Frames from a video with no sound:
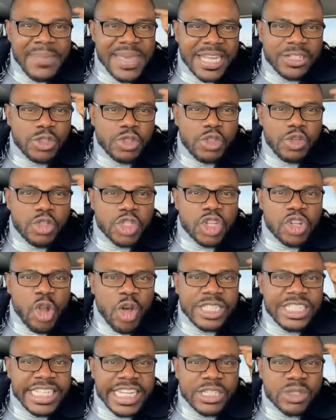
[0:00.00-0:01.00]
I'm here to use
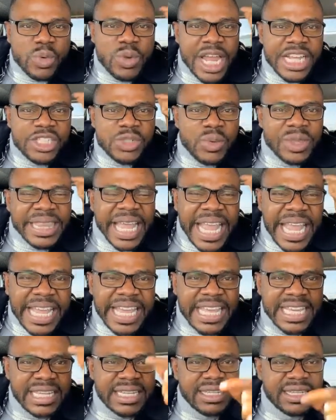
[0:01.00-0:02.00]
logic to let you
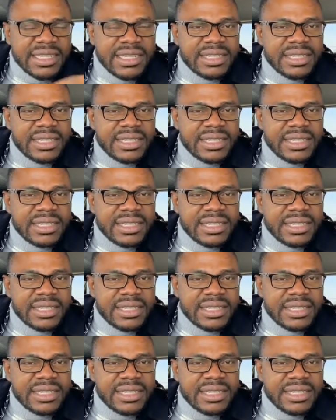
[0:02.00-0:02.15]
think.